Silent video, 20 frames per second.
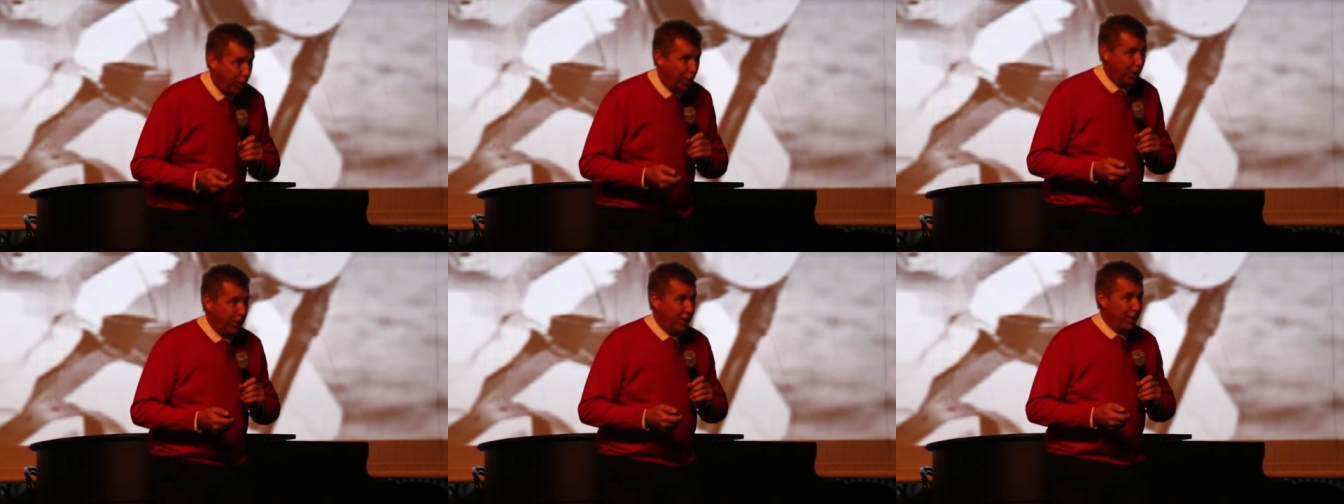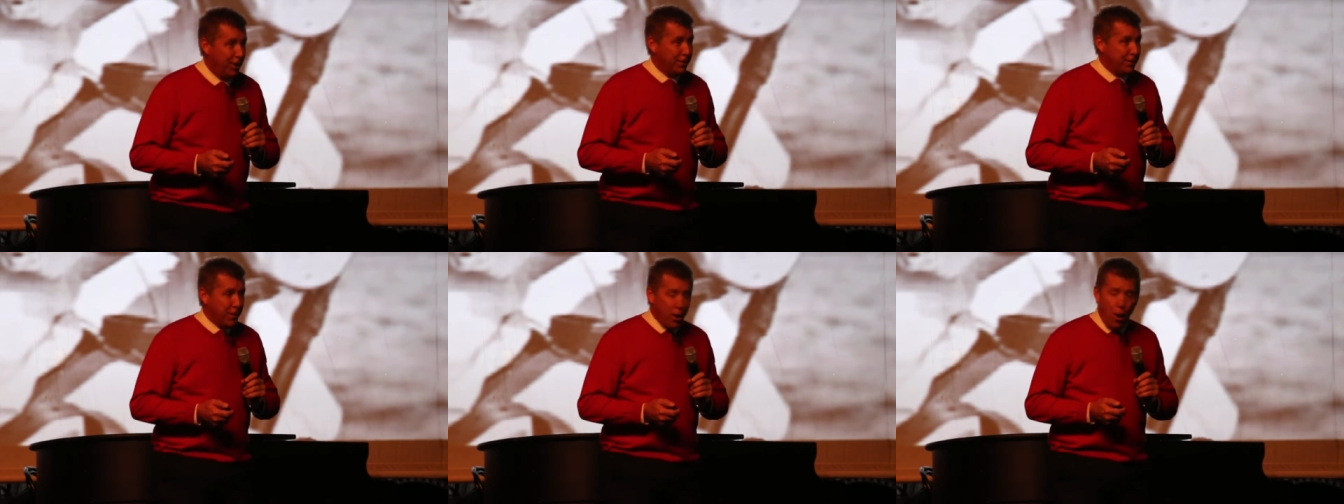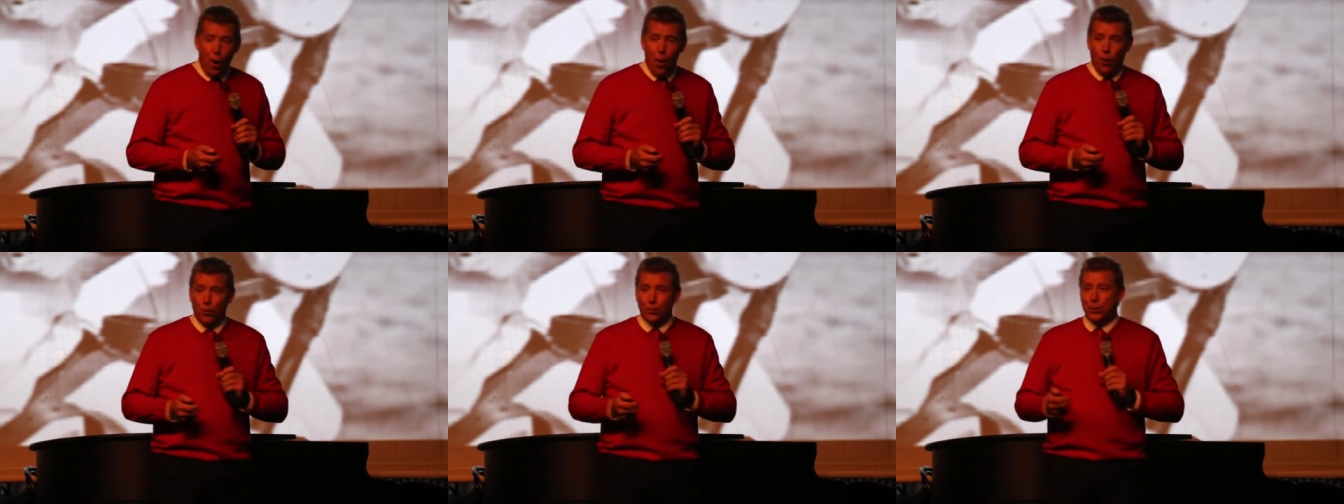The
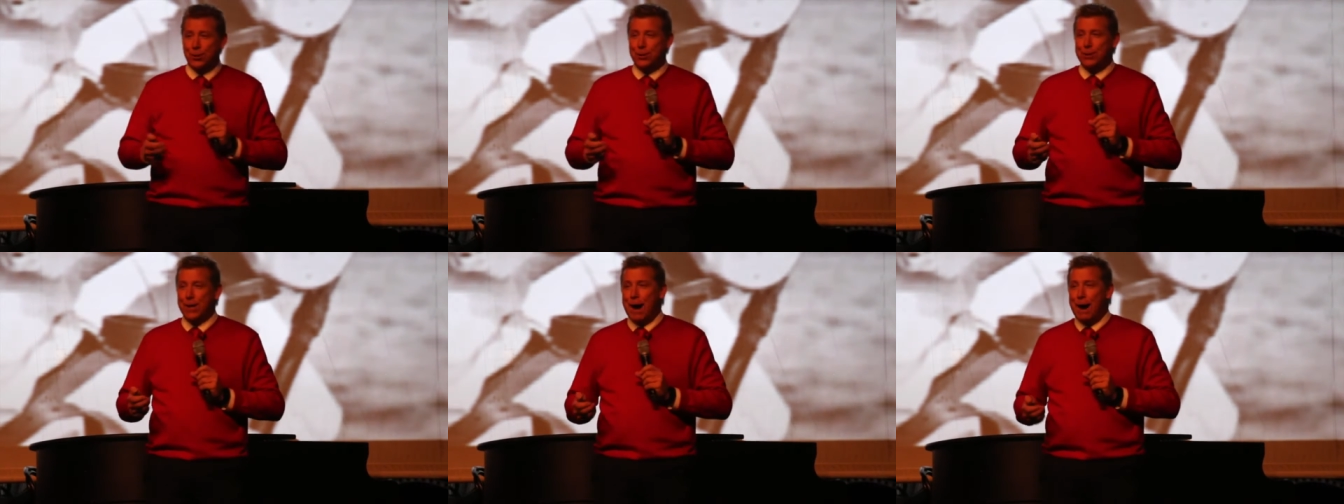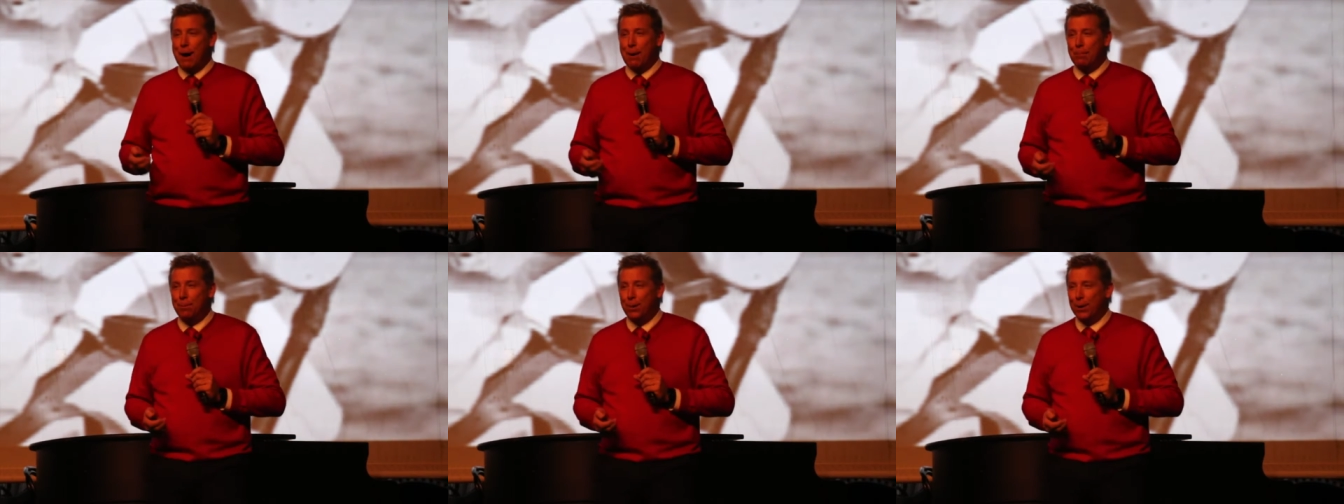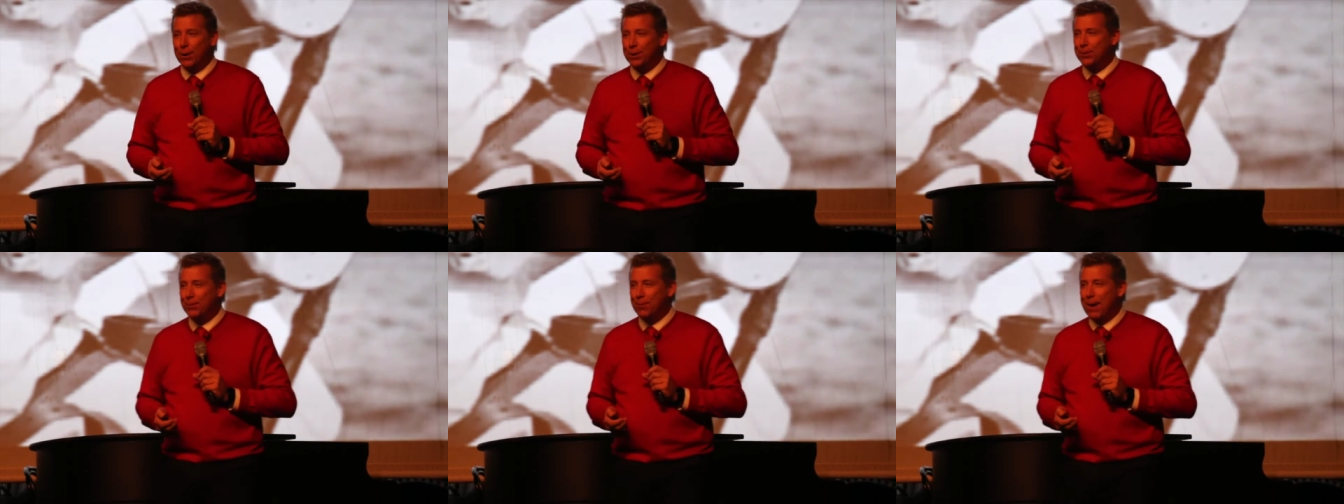old style
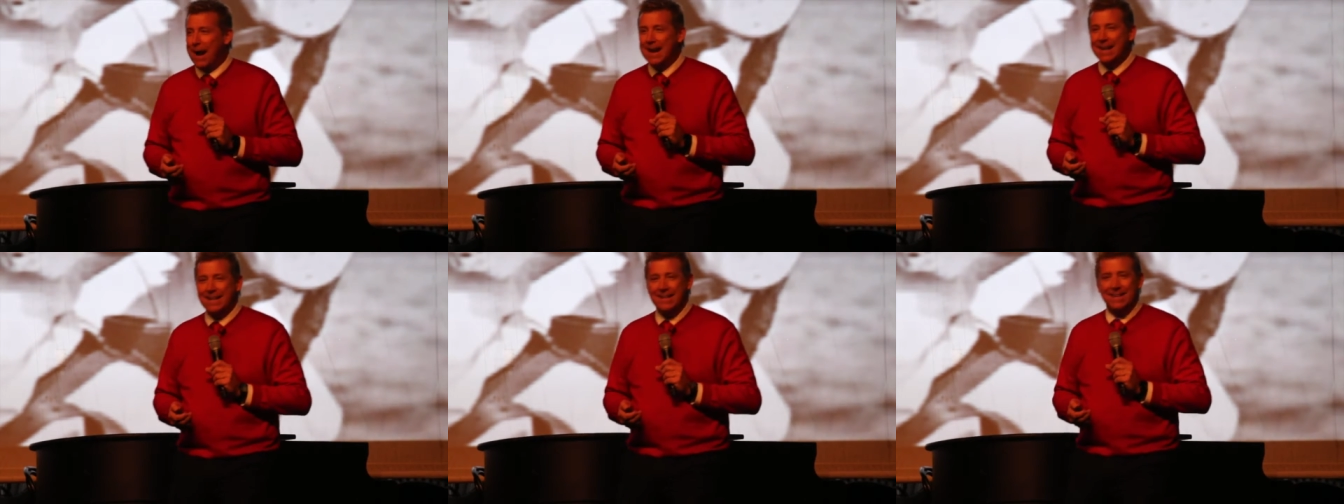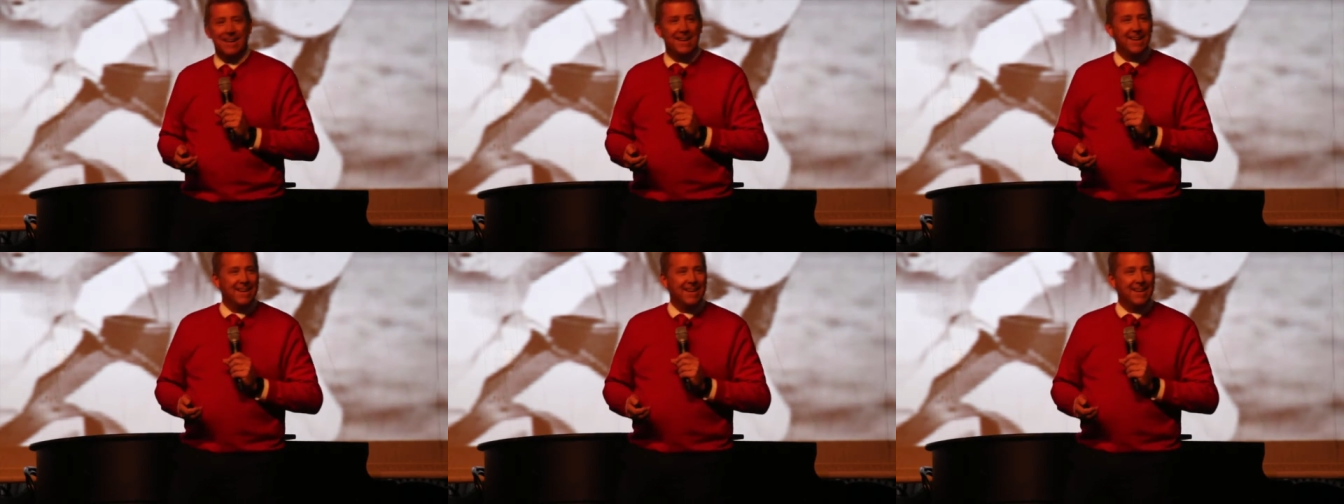books, right?